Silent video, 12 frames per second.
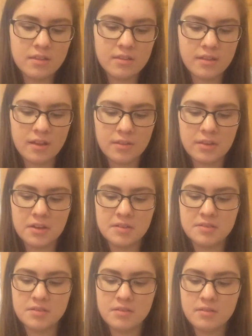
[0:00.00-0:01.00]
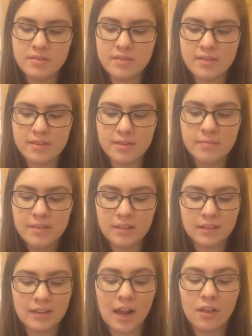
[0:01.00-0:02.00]
So there are two systems that
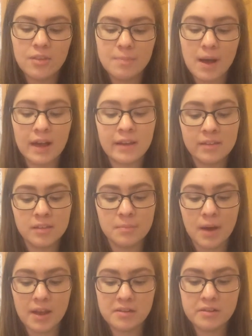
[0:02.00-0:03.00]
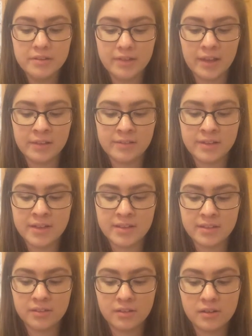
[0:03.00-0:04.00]
allow the body to monitor changes
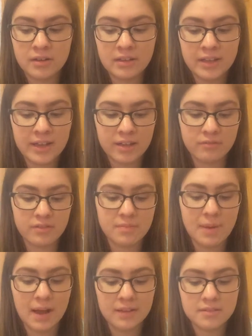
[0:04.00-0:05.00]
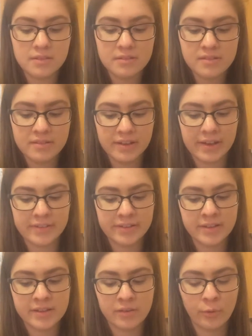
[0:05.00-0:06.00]
internally and respond to those
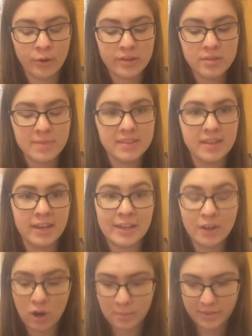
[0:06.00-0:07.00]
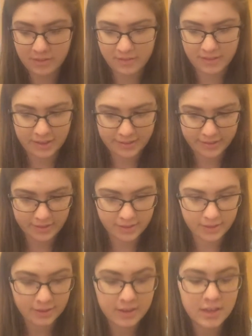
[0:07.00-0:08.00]
changes in order to maintain
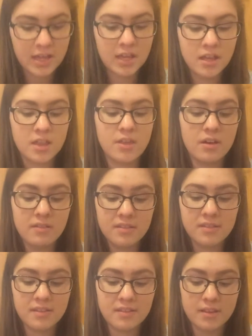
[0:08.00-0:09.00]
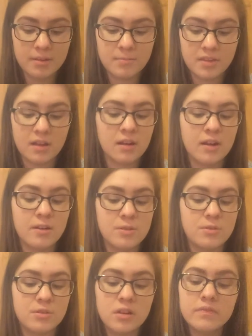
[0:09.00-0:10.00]
homeostasis. Those systems are
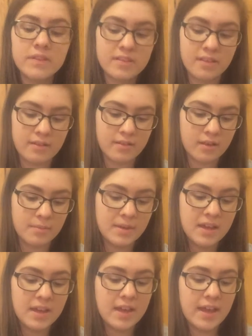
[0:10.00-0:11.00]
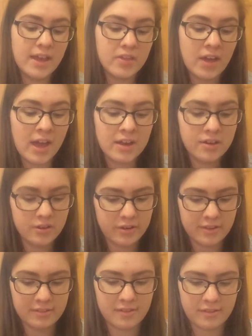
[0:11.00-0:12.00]
the nervous system and the
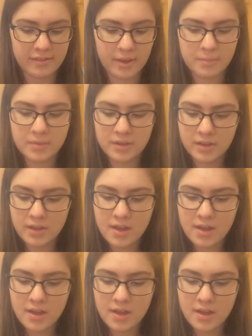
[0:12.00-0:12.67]
endocrine system.